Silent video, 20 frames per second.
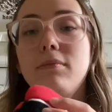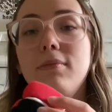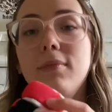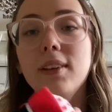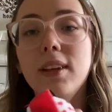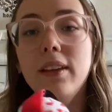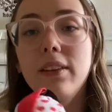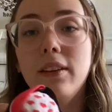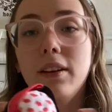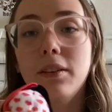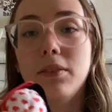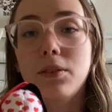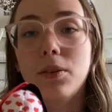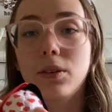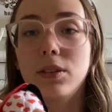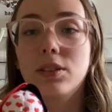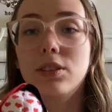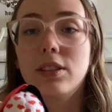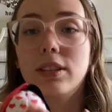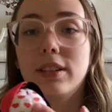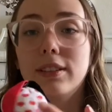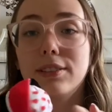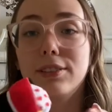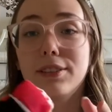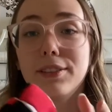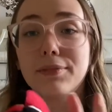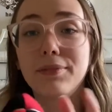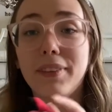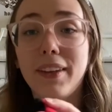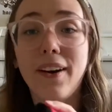And then of course she has her
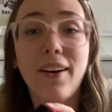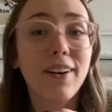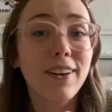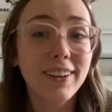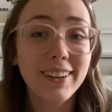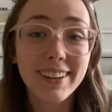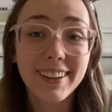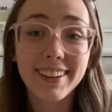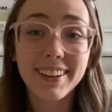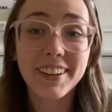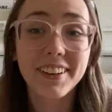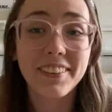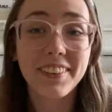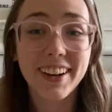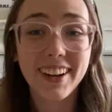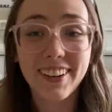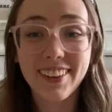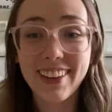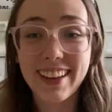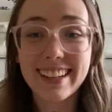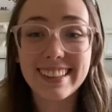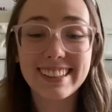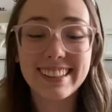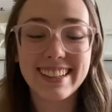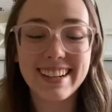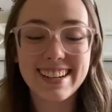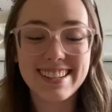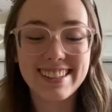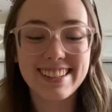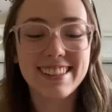heart underwear like she
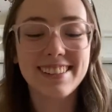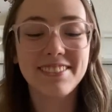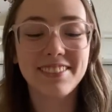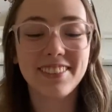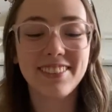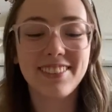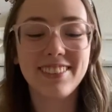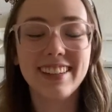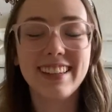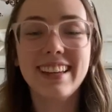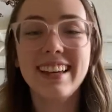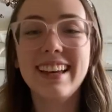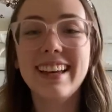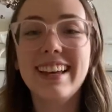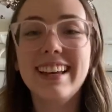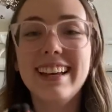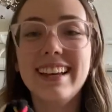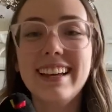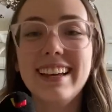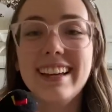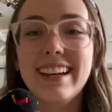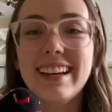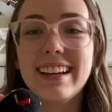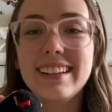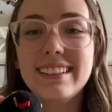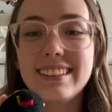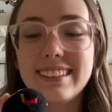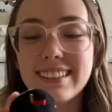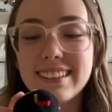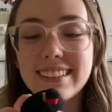does in the movie. And
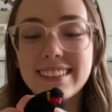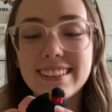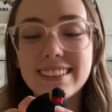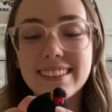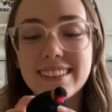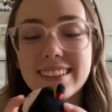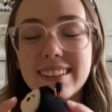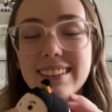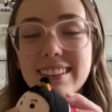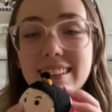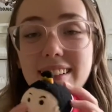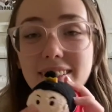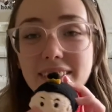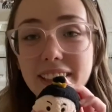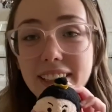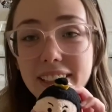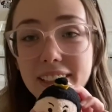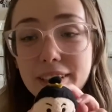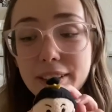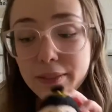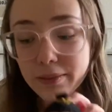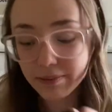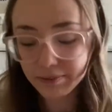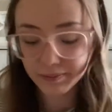she's just so cute.